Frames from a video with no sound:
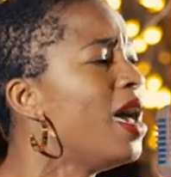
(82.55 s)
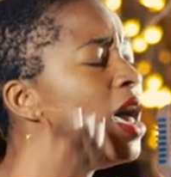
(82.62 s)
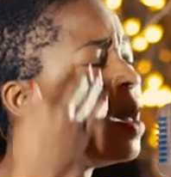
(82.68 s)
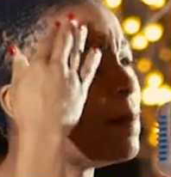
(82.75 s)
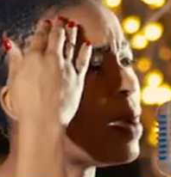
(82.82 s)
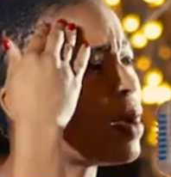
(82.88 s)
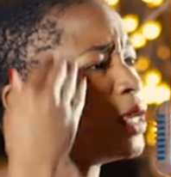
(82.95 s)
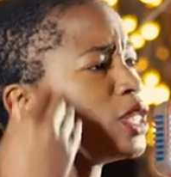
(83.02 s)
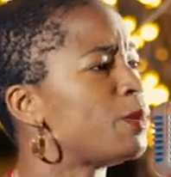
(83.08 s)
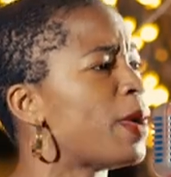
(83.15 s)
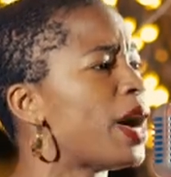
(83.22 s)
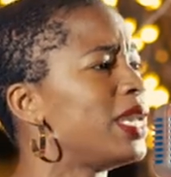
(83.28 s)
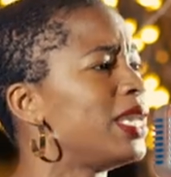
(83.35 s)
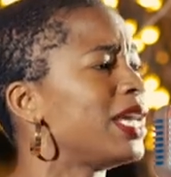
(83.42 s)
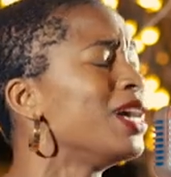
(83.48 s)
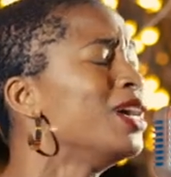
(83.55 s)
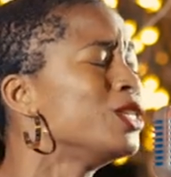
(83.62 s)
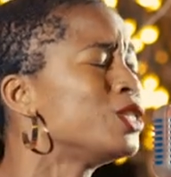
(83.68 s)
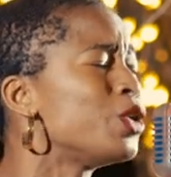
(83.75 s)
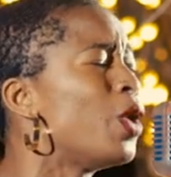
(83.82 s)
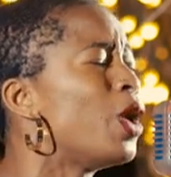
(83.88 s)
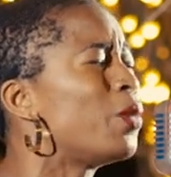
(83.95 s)
Am I responding
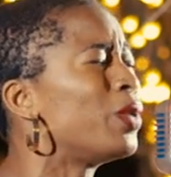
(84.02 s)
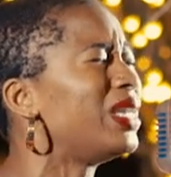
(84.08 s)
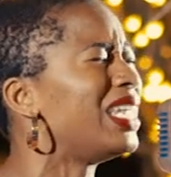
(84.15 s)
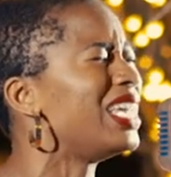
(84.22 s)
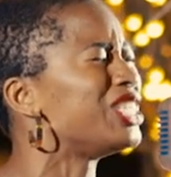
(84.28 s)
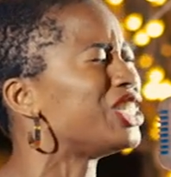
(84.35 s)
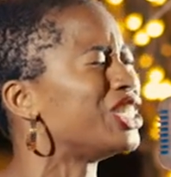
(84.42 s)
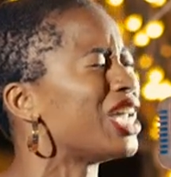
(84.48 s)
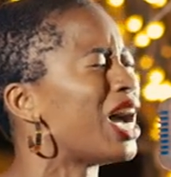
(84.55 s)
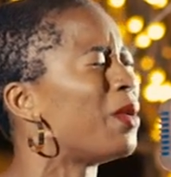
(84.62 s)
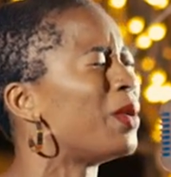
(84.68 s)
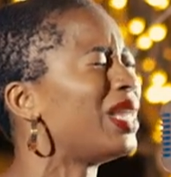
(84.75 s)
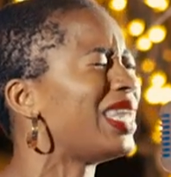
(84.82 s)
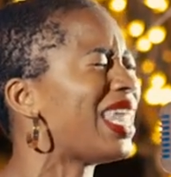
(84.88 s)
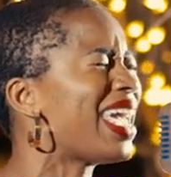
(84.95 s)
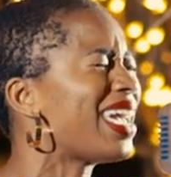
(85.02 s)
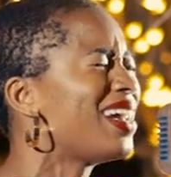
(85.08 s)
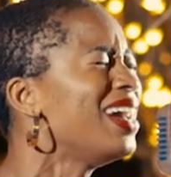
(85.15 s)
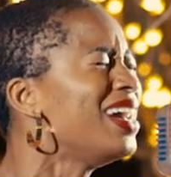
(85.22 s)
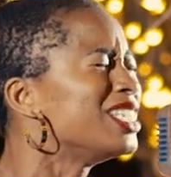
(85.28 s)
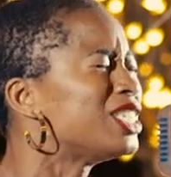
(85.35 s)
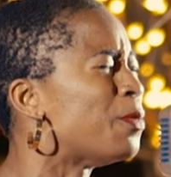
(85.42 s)
to a religion? I would like
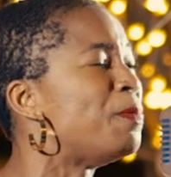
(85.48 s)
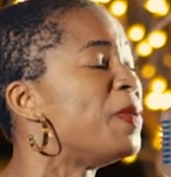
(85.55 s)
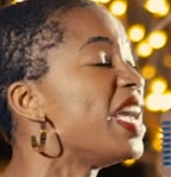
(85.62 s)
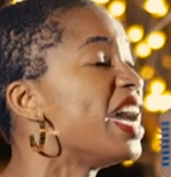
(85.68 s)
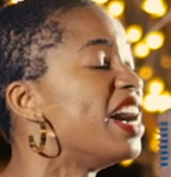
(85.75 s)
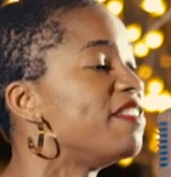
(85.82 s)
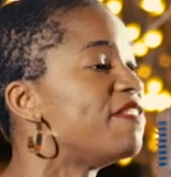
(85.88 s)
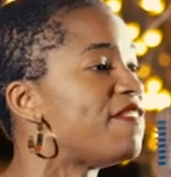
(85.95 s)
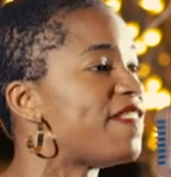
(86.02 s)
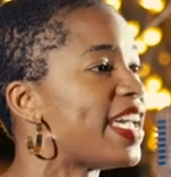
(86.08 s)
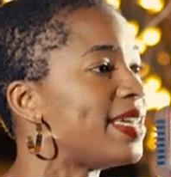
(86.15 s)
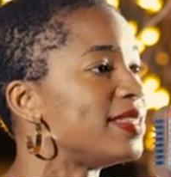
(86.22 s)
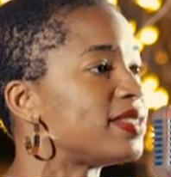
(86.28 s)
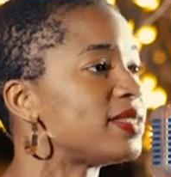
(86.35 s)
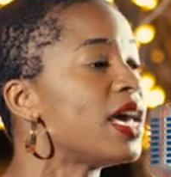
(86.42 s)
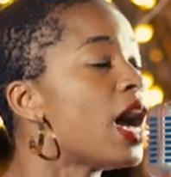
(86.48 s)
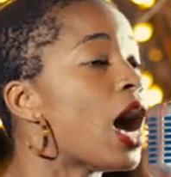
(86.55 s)
to be unfazed.